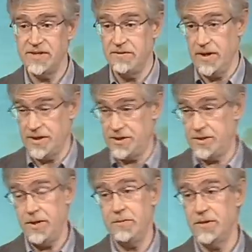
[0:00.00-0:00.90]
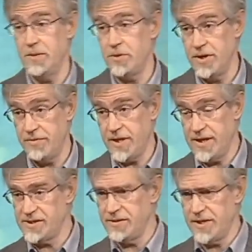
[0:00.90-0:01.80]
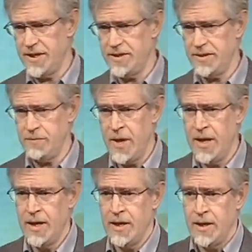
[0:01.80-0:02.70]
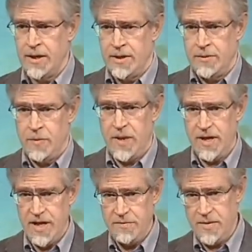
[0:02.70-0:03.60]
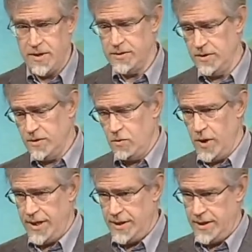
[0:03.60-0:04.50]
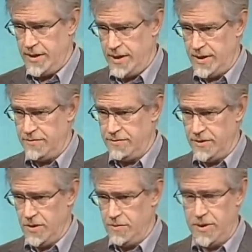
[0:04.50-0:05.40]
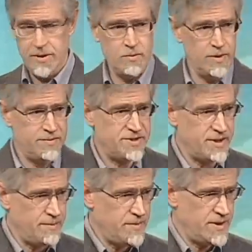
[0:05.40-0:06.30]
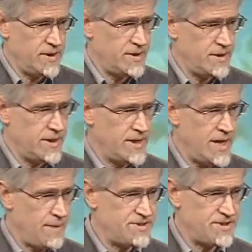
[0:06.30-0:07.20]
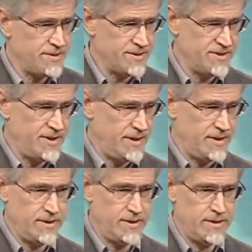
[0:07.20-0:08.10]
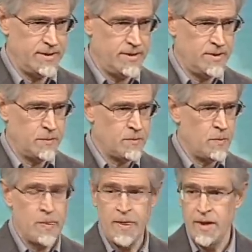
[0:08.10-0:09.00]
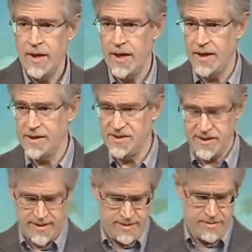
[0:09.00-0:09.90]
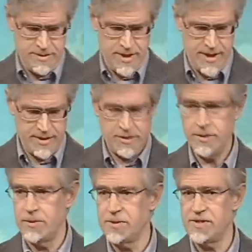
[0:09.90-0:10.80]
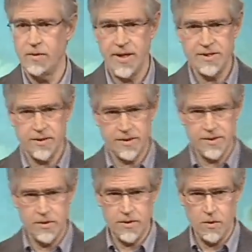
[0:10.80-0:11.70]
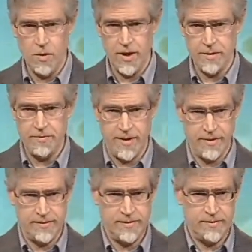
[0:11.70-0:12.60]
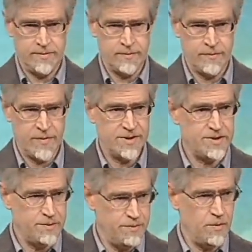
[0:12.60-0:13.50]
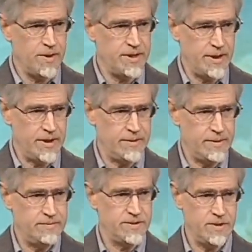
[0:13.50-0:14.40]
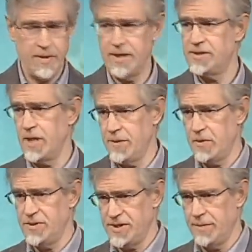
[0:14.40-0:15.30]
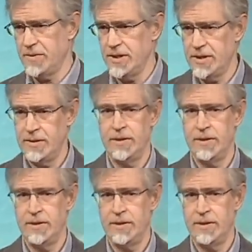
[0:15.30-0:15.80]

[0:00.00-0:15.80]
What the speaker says: as an extremely brief consultation, gave me a little white envelope with some capsules in it. And it said, "Take 2." So I took 2 in the water fountain. This is before dinner, so my stomach was empty.